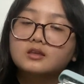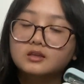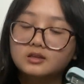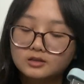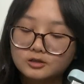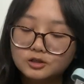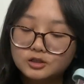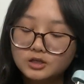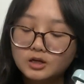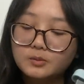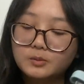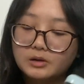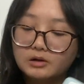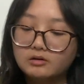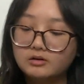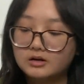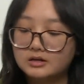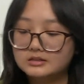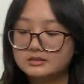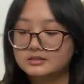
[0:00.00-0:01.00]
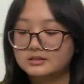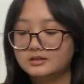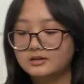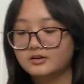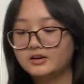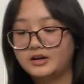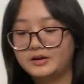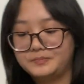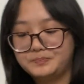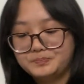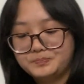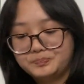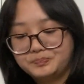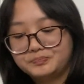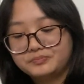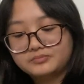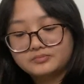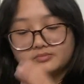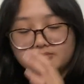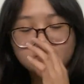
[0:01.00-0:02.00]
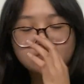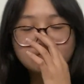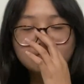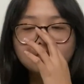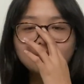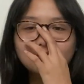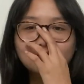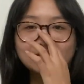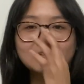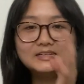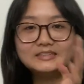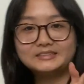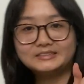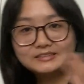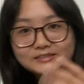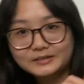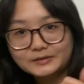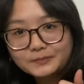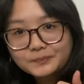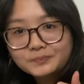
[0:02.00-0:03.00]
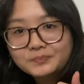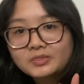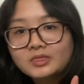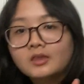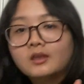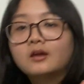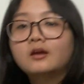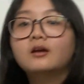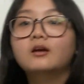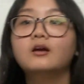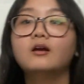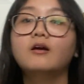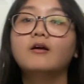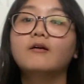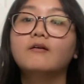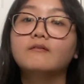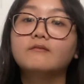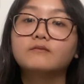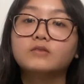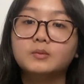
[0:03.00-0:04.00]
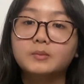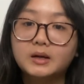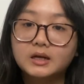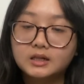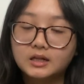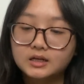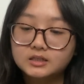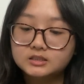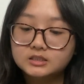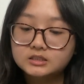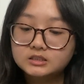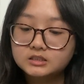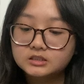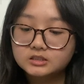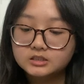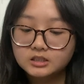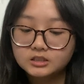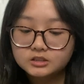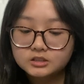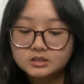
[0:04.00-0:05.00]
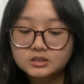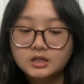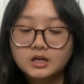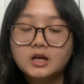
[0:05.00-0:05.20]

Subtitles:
Just hear me out, guys. Okay, so for my classes and such,